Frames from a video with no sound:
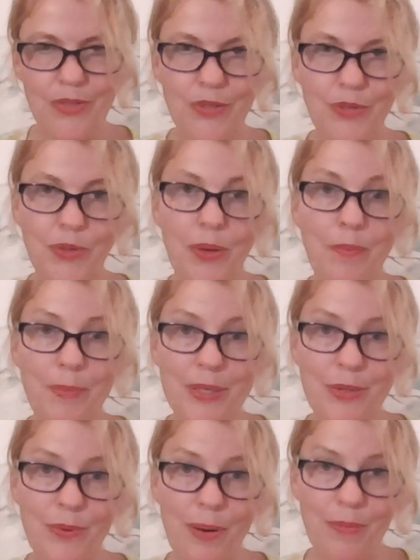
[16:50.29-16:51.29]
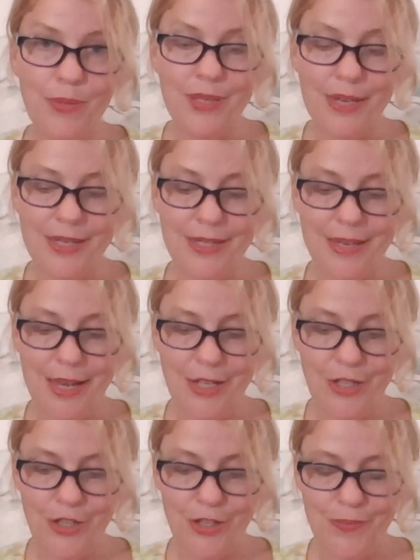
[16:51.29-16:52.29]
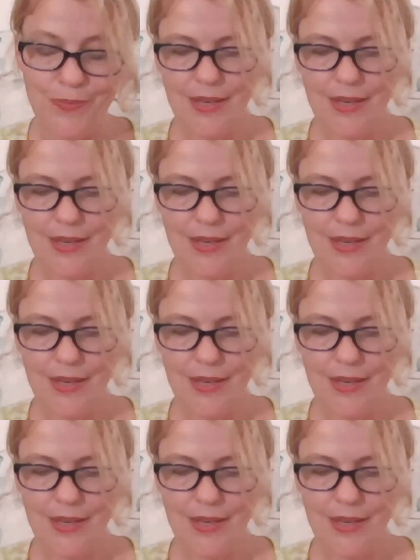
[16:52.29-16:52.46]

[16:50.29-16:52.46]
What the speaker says: to misrepresent nature